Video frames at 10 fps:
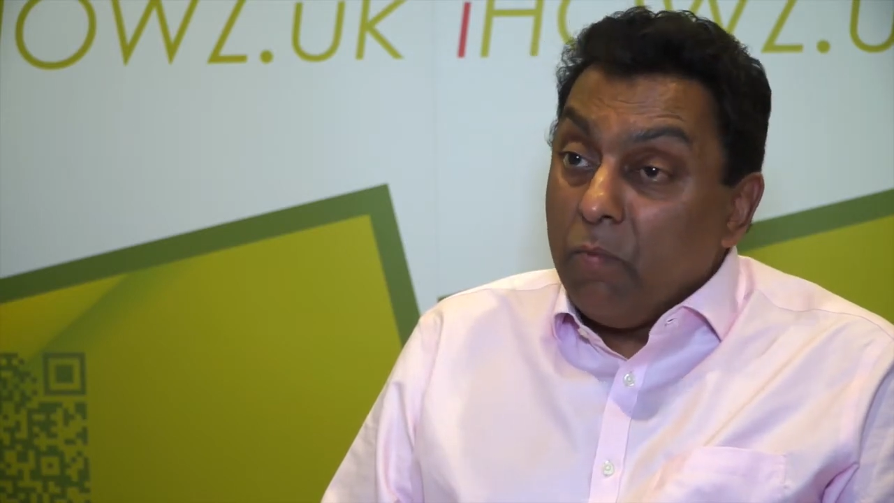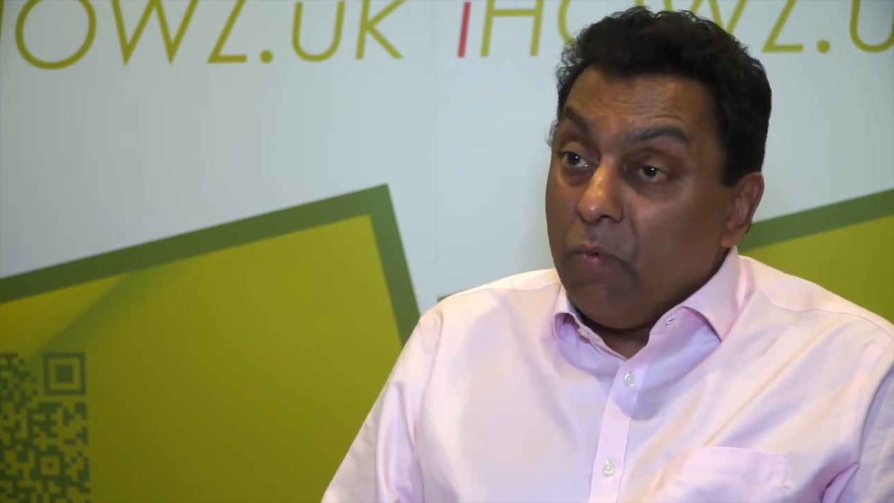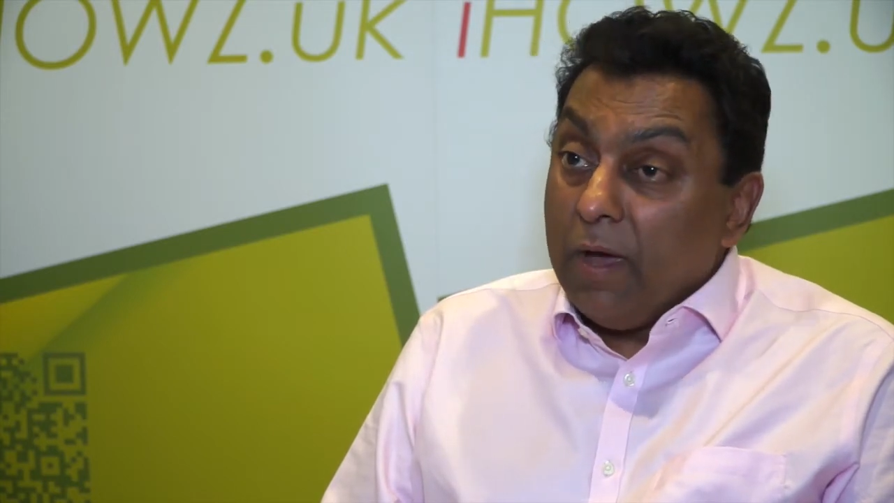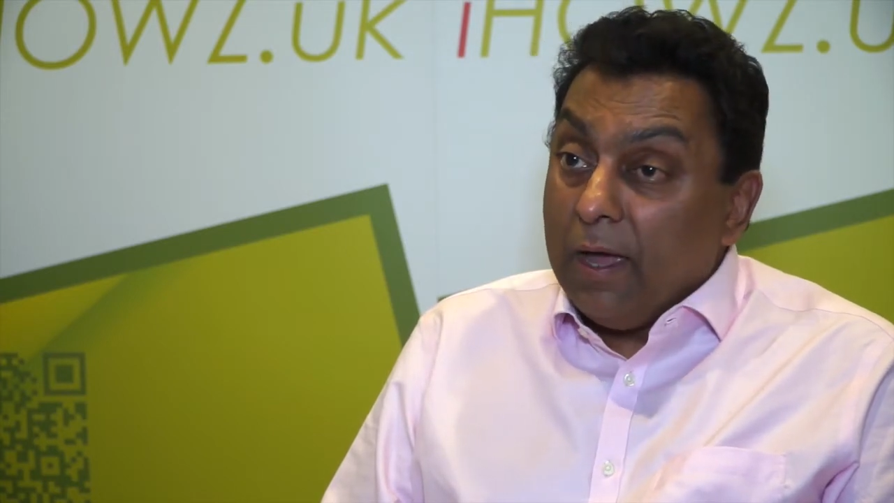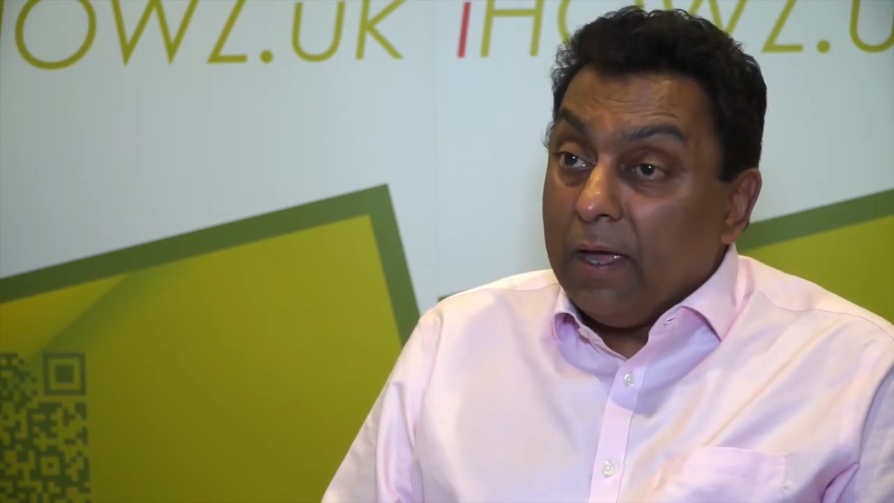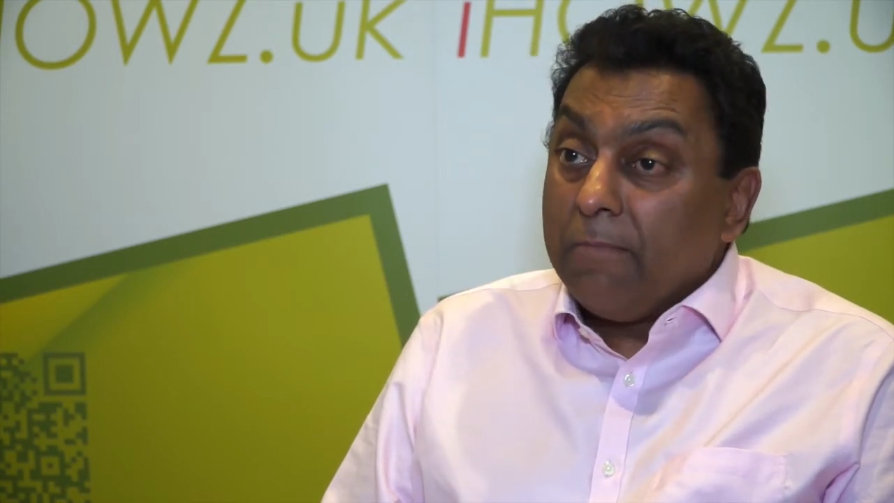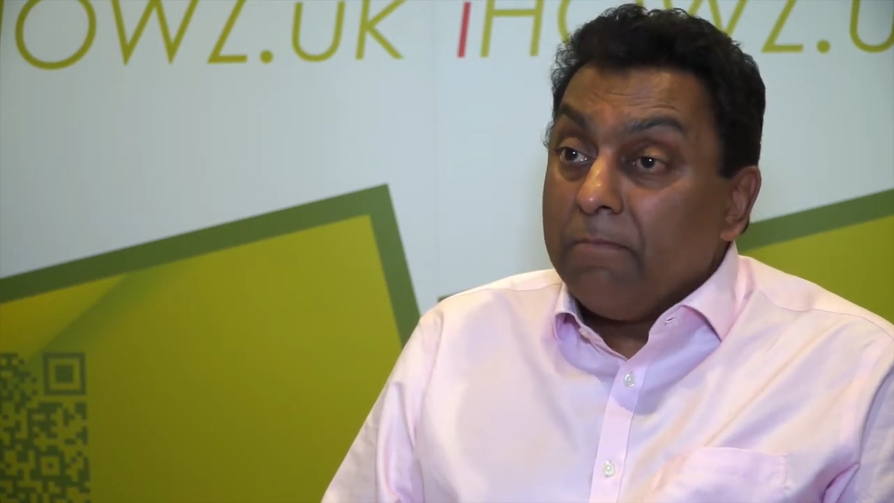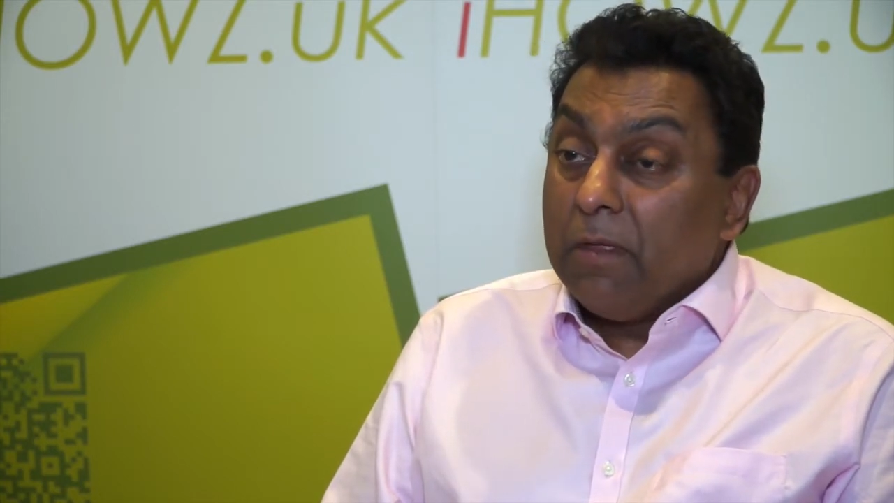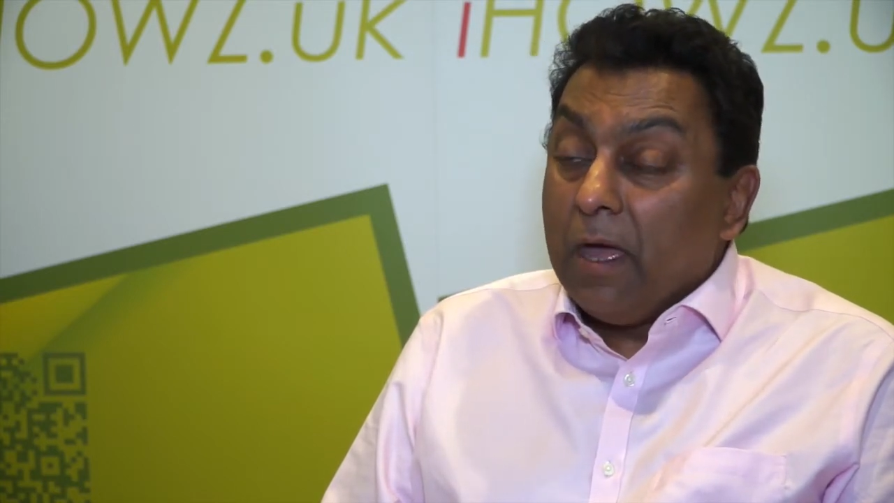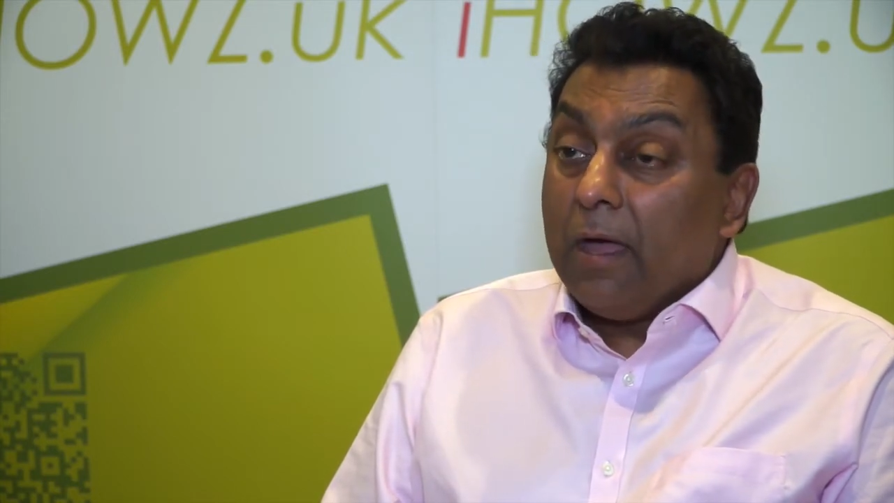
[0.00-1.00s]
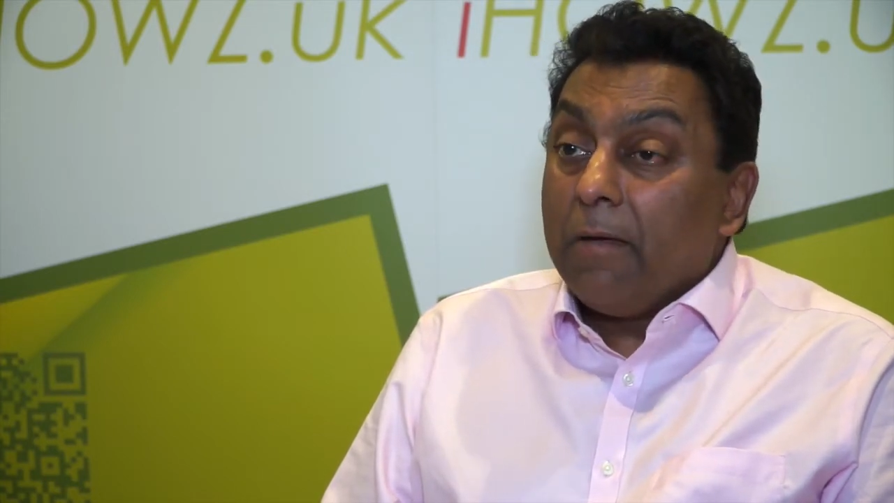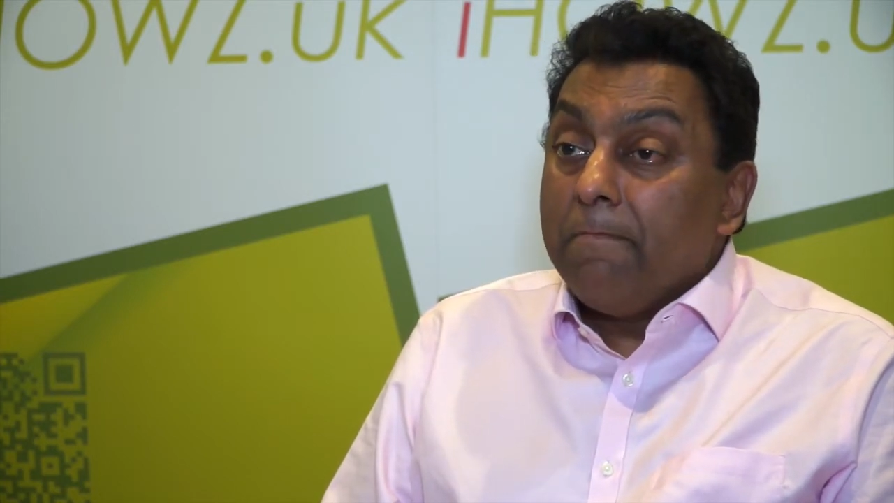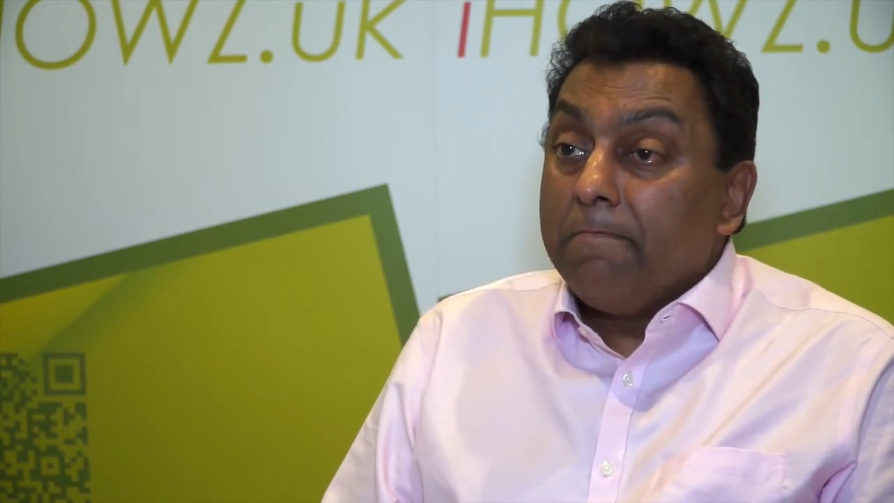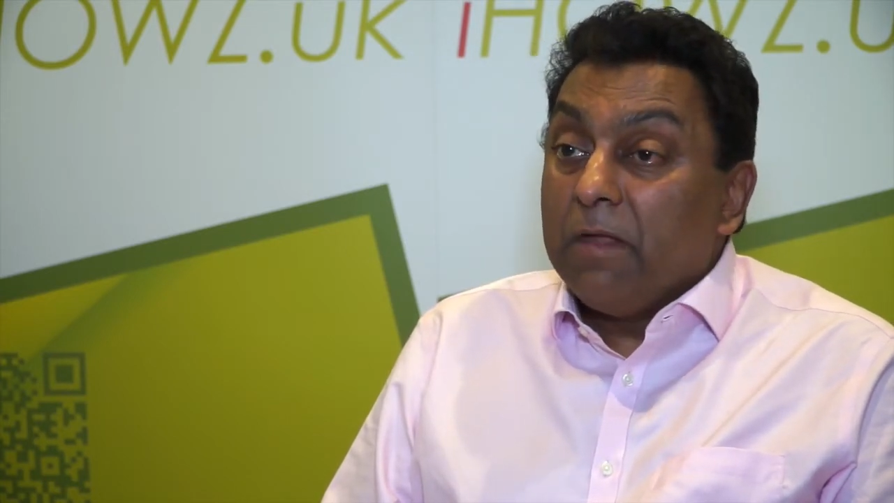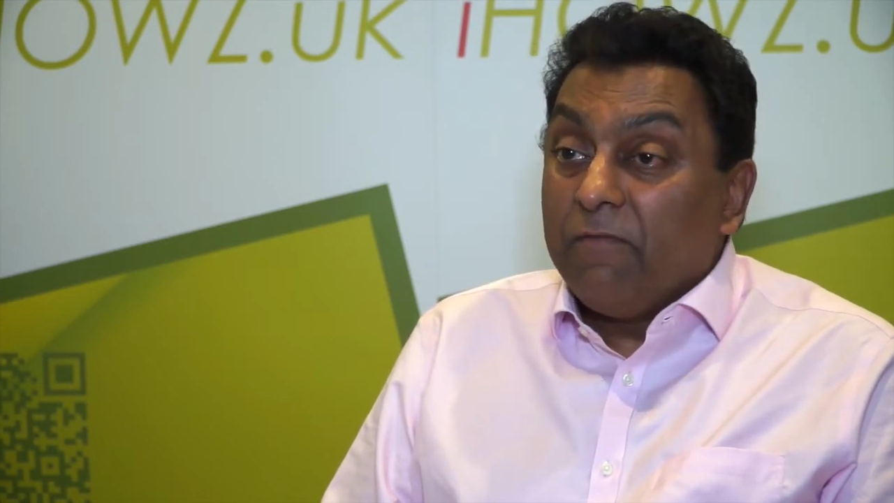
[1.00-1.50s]
where
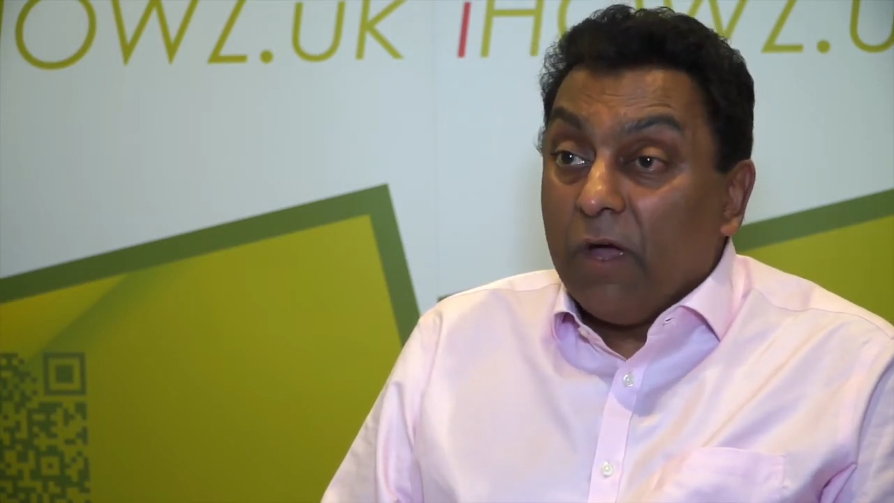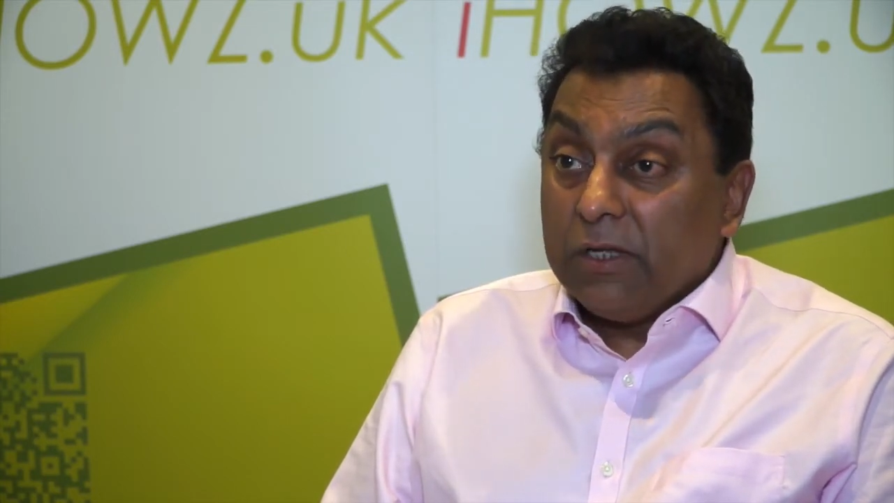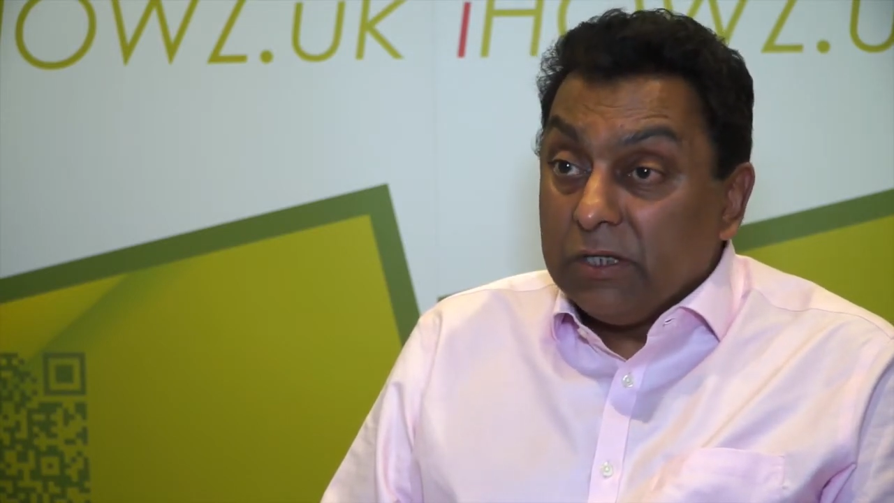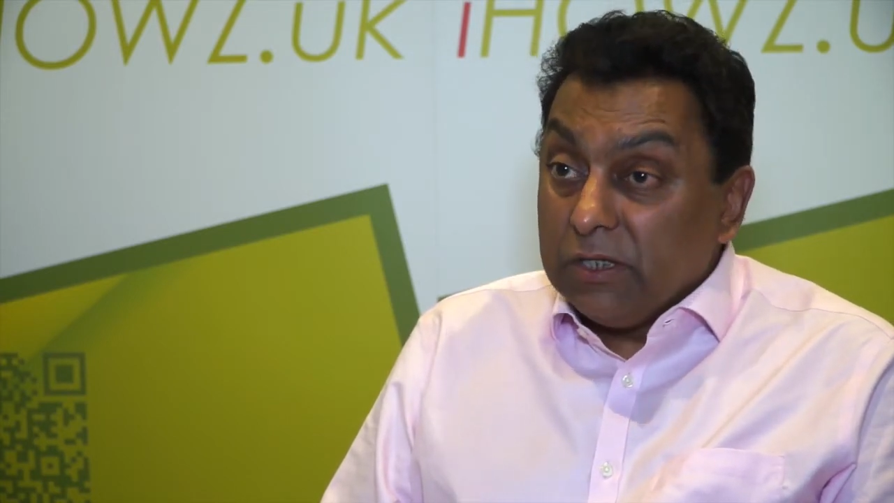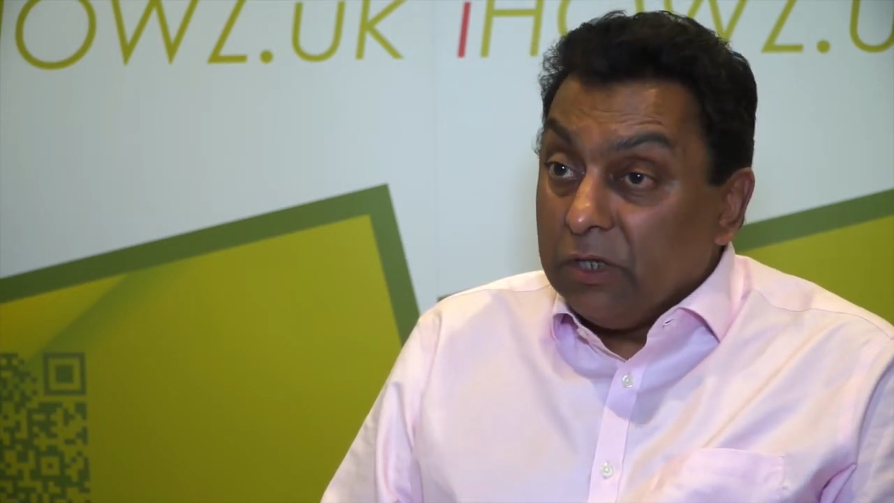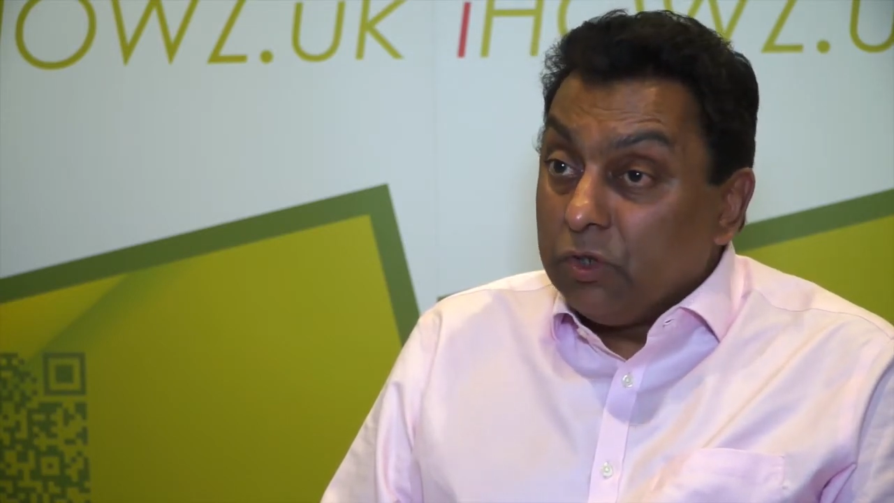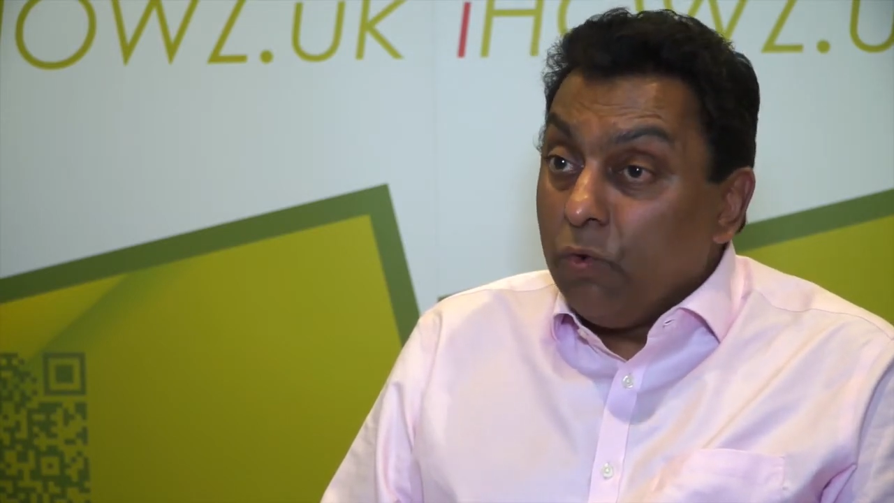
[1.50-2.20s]
advisors can